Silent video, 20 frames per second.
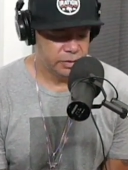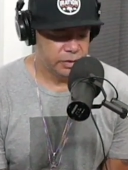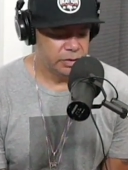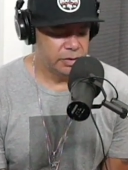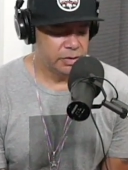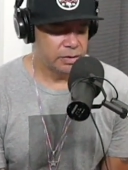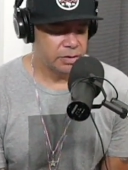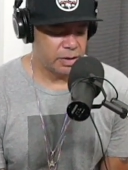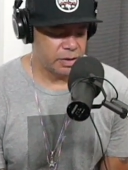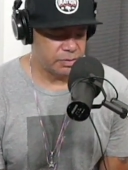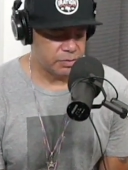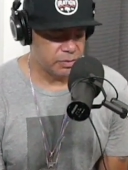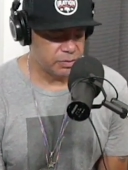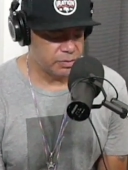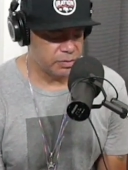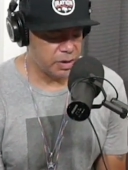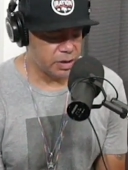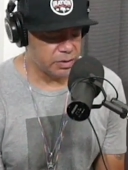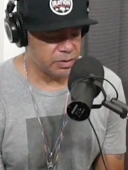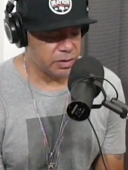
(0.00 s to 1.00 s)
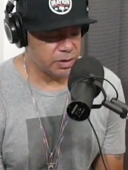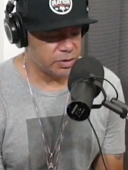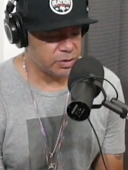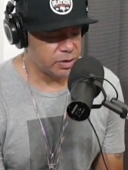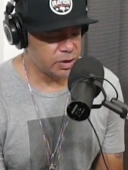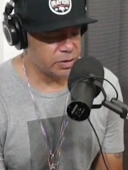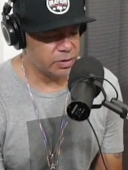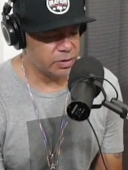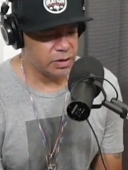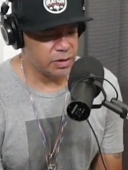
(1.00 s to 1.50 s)
It's absolutely right. It's like Jay
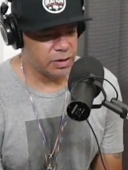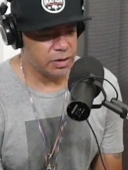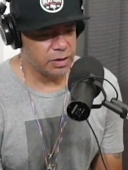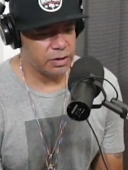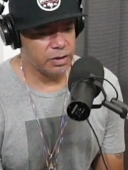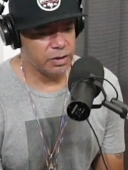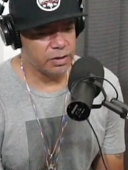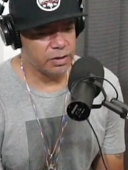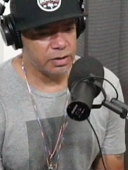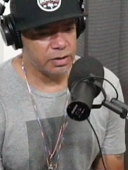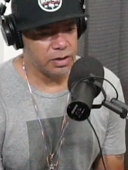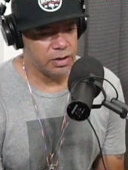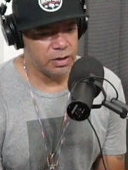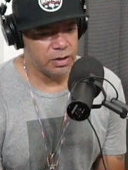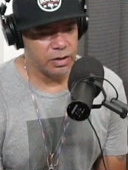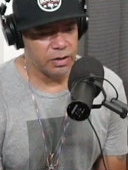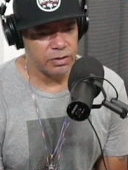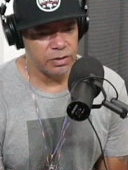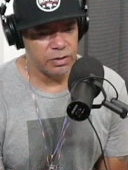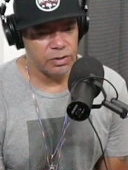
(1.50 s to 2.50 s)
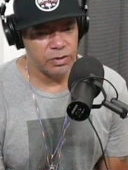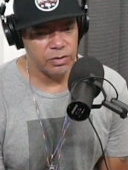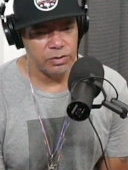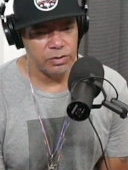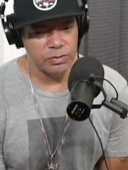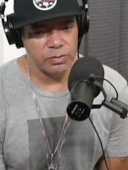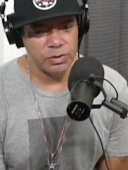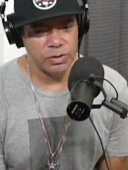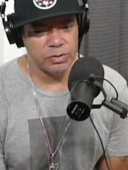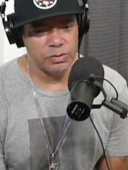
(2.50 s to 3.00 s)
Z hit it on the net, on the nose
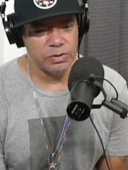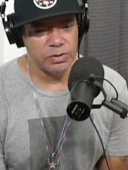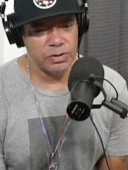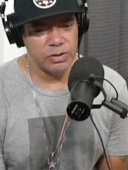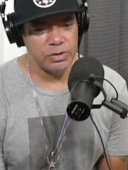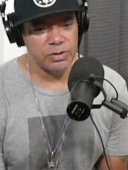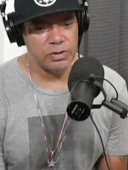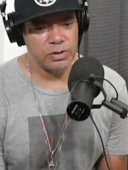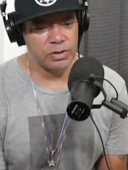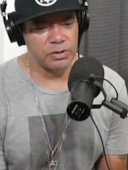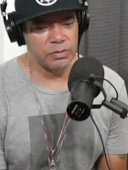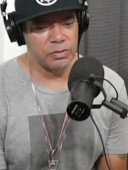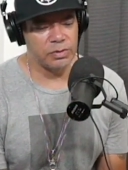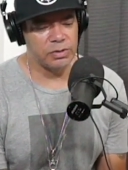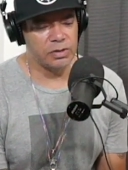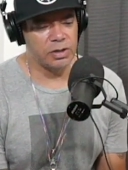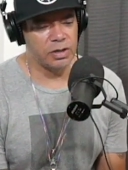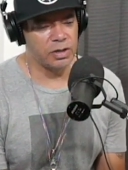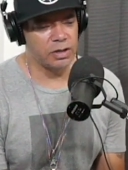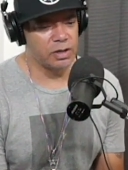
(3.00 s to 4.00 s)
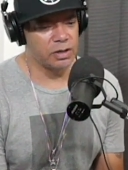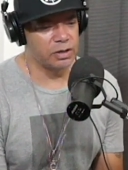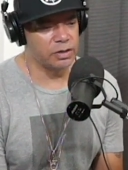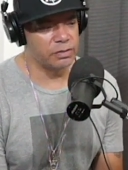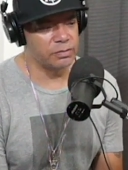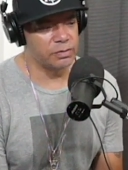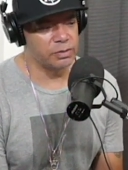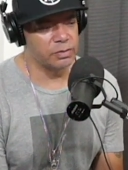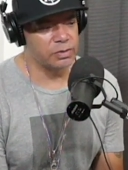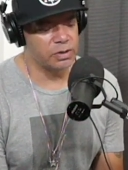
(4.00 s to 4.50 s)
when he was in his thing with the uh,
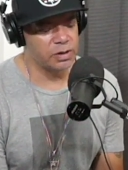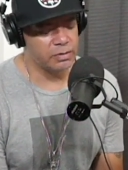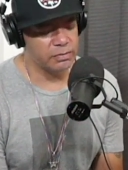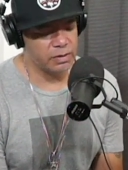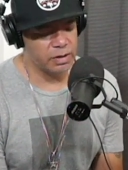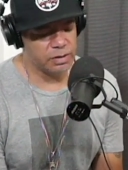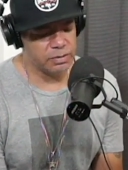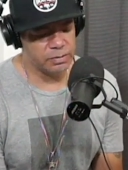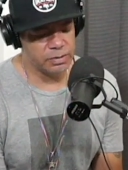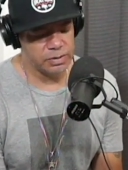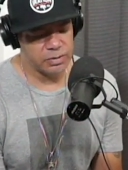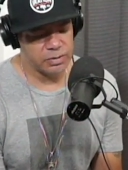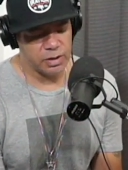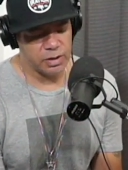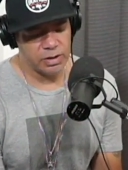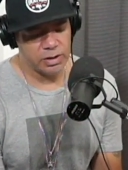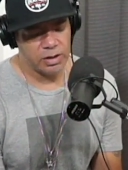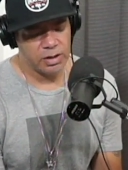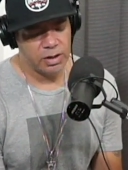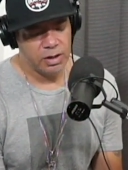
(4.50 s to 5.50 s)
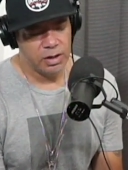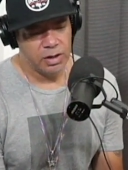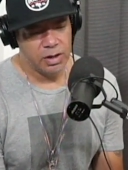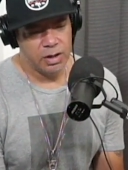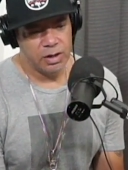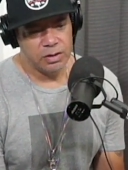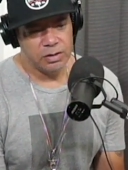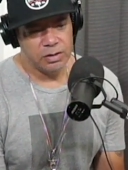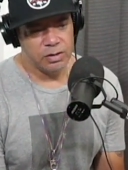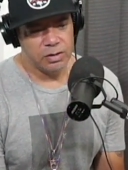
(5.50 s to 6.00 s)
interview with Dave Letterman. He's like,
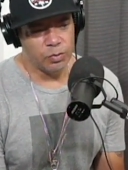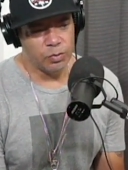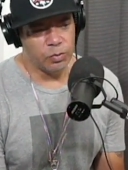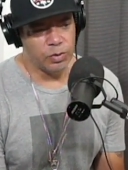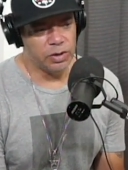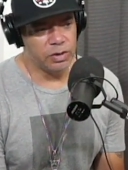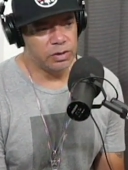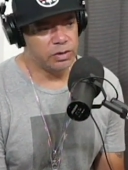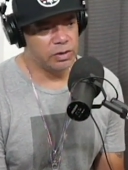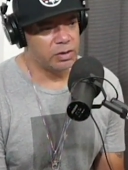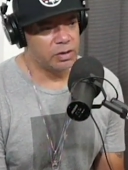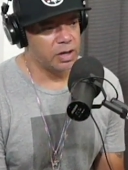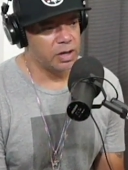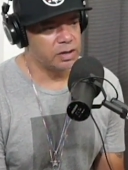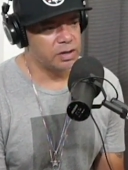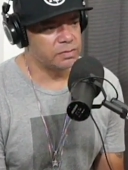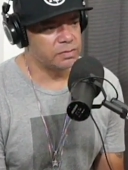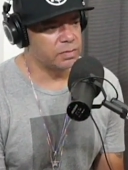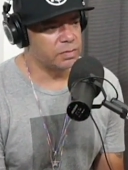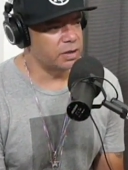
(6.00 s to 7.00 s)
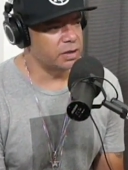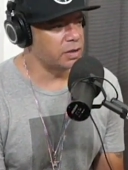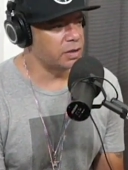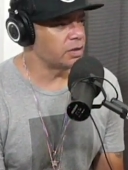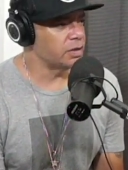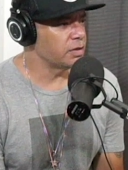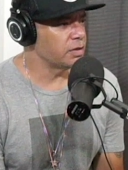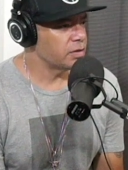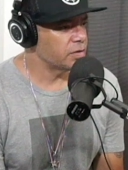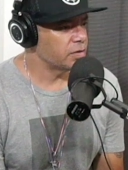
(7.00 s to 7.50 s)
you know, we as
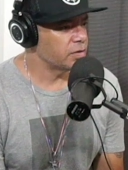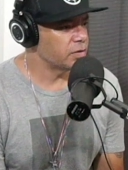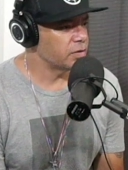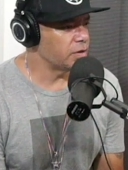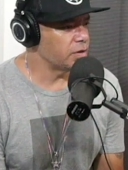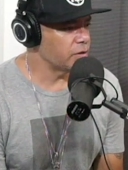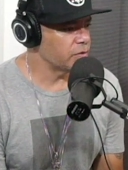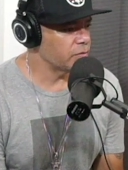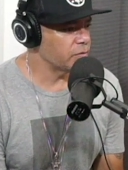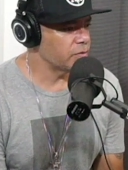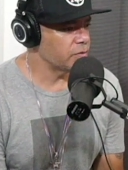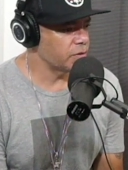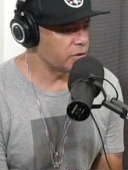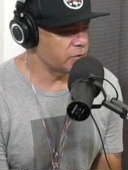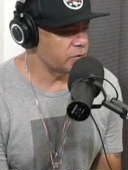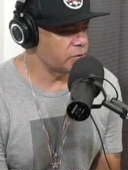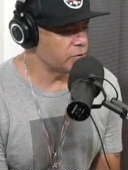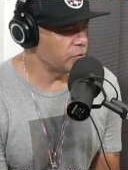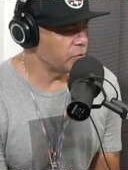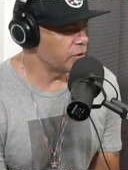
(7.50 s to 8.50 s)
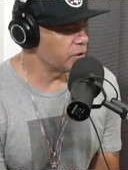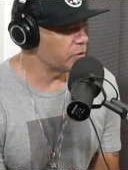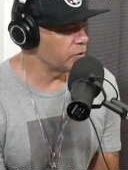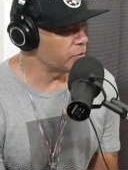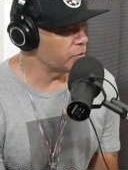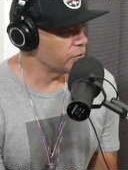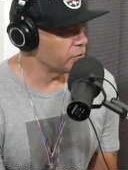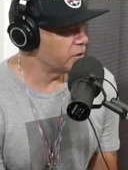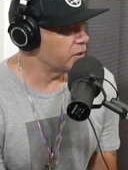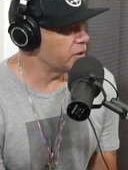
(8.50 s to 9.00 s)
men you know, it's who we,
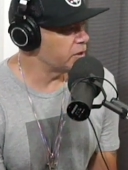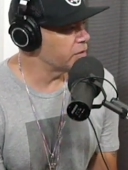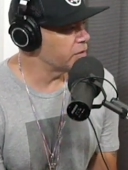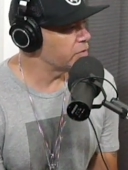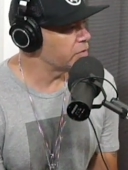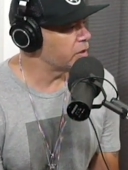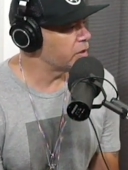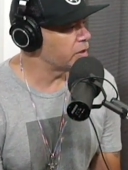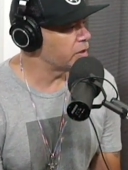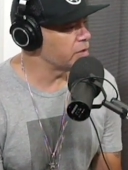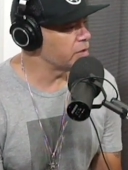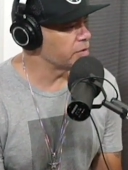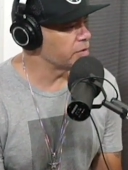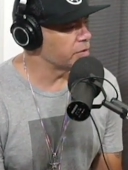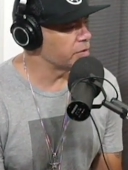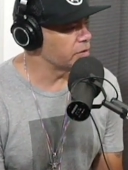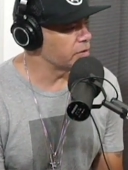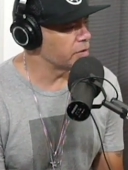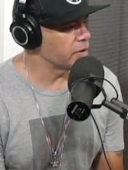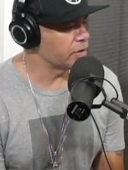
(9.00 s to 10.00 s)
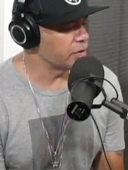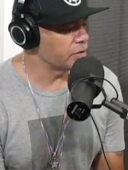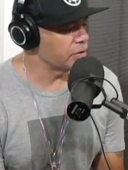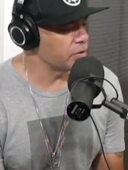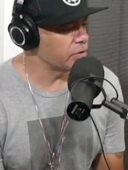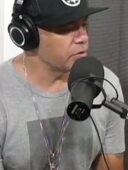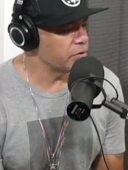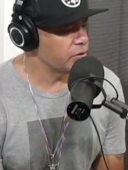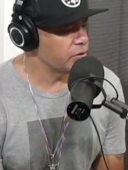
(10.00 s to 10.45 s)
we're men right here in, on earth.